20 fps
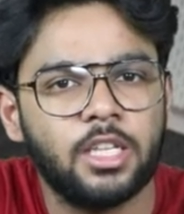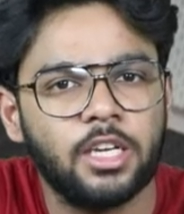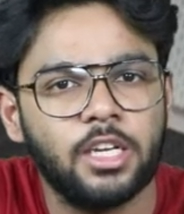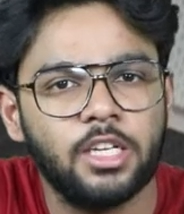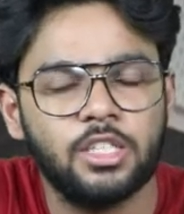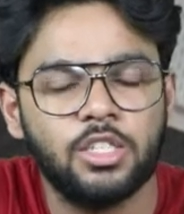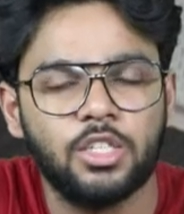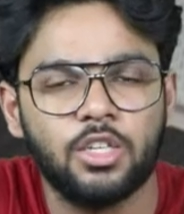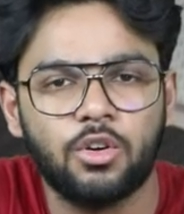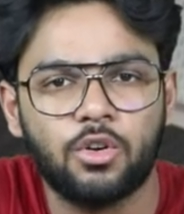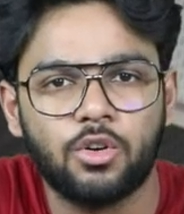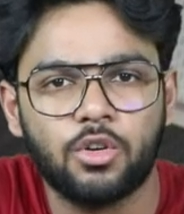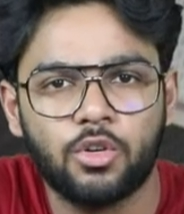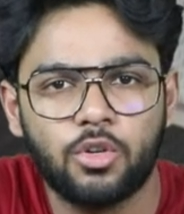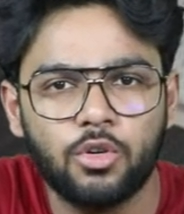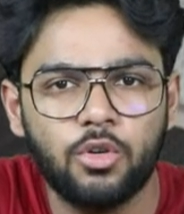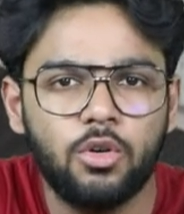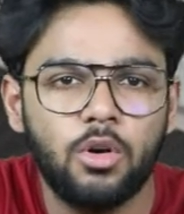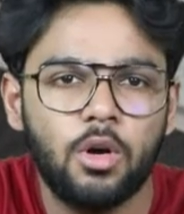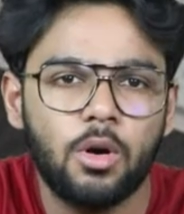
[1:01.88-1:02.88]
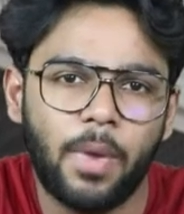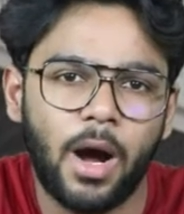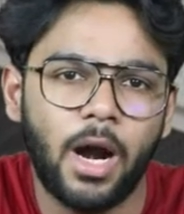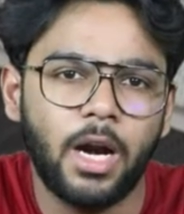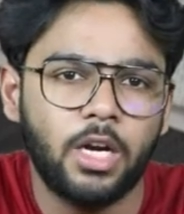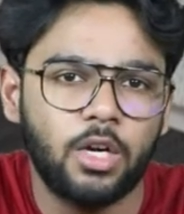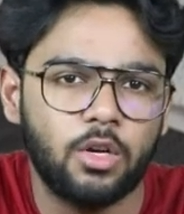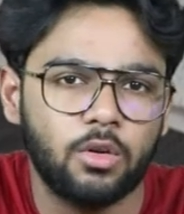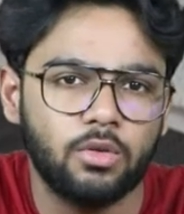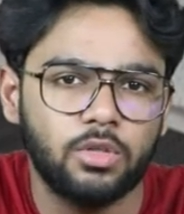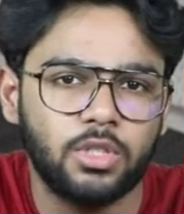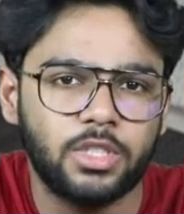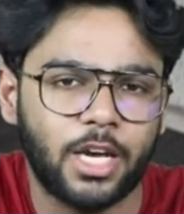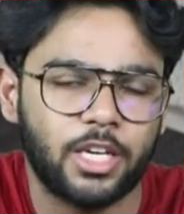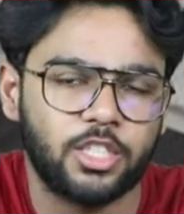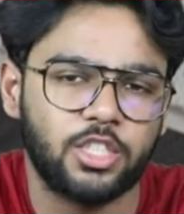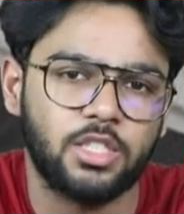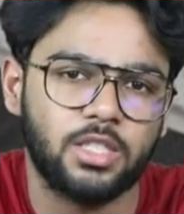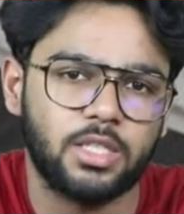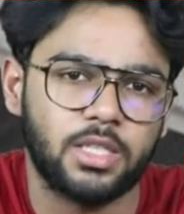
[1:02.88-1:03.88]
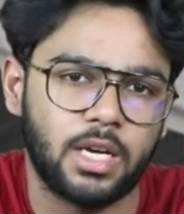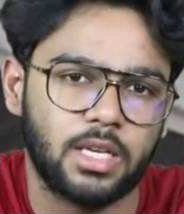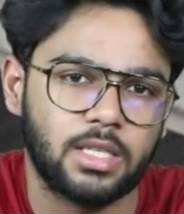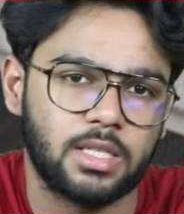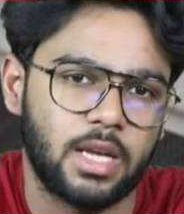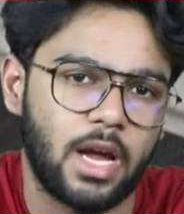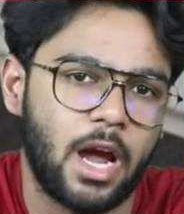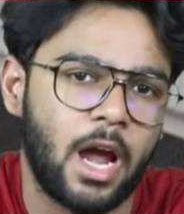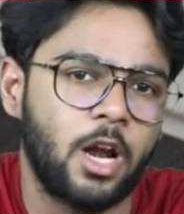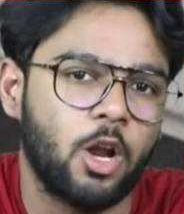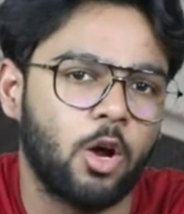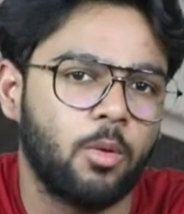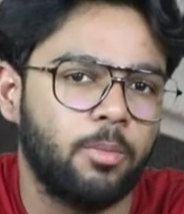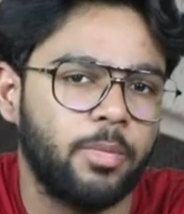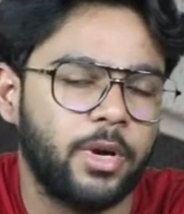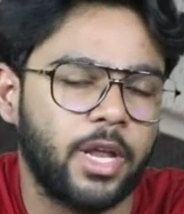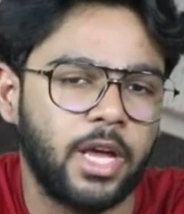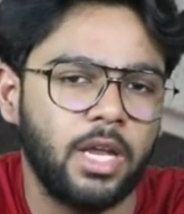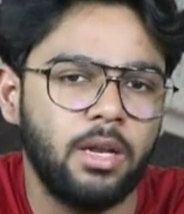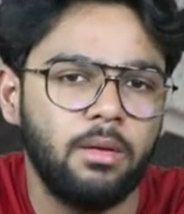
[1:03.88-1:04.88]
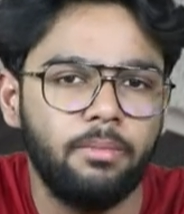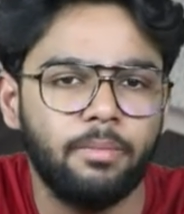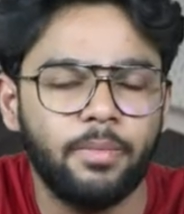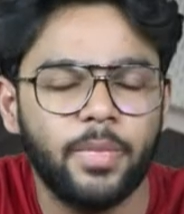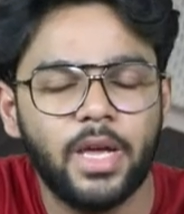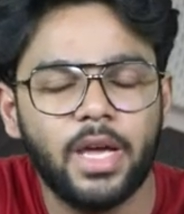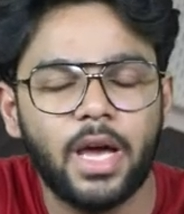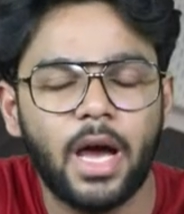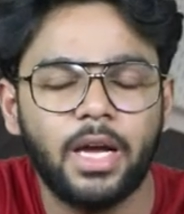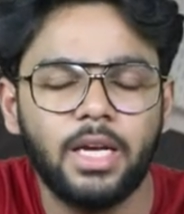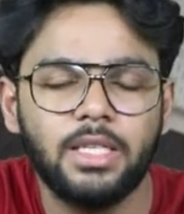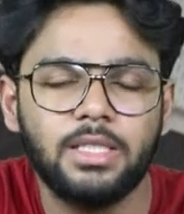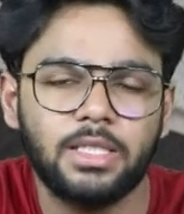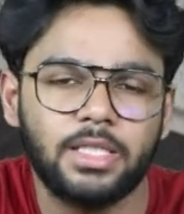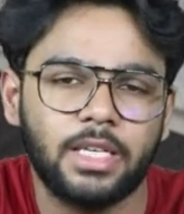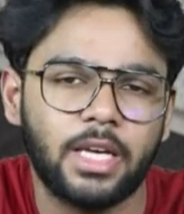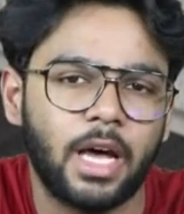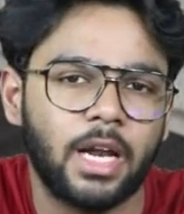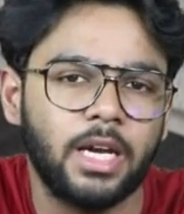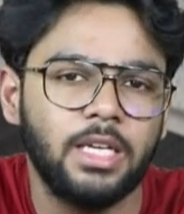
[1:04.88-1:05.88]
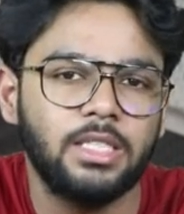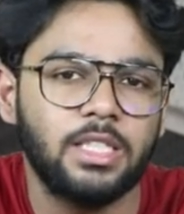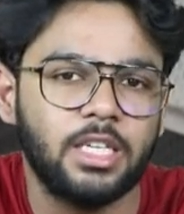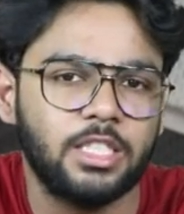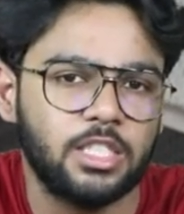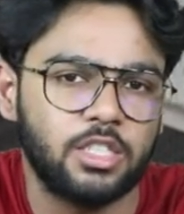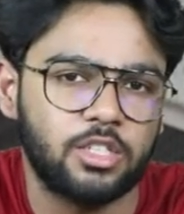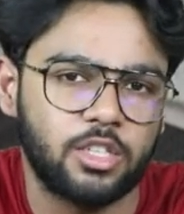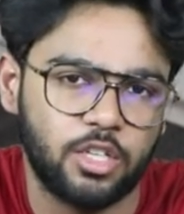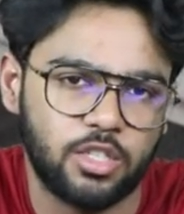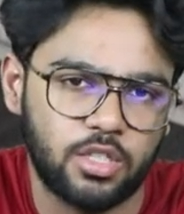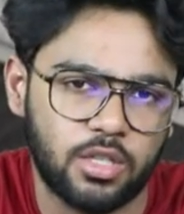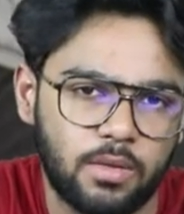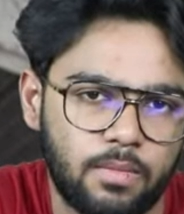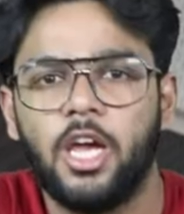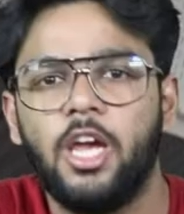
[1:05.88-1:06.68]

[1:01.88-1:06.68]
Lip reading: 302 part 2 section 6 and obtain BIS CRS registration.